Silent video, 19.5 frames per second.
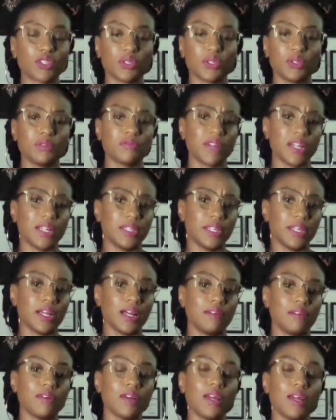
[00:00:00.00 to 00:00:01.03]
So you'll find they
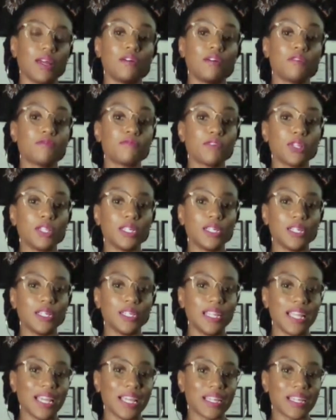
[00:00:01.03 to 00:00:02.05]
have fuller
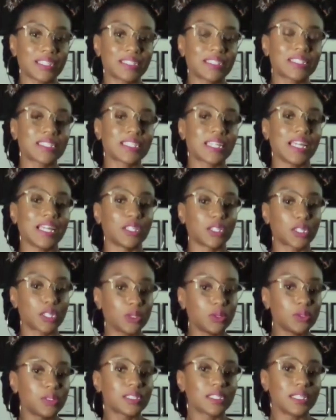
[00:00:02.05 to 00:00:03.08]
legs and
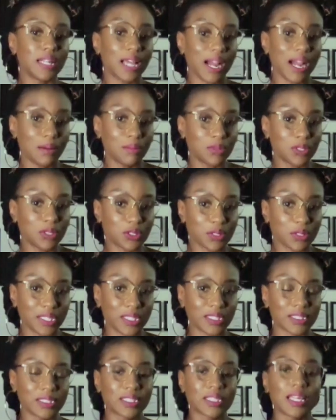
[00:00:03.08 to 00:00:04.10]
glutes and
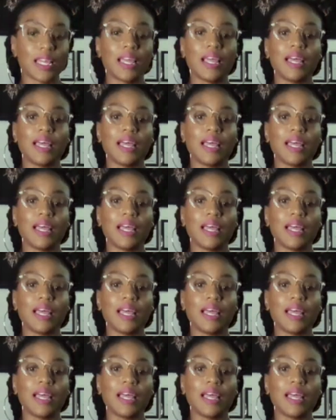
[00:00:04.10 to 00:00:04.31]
hamstrings.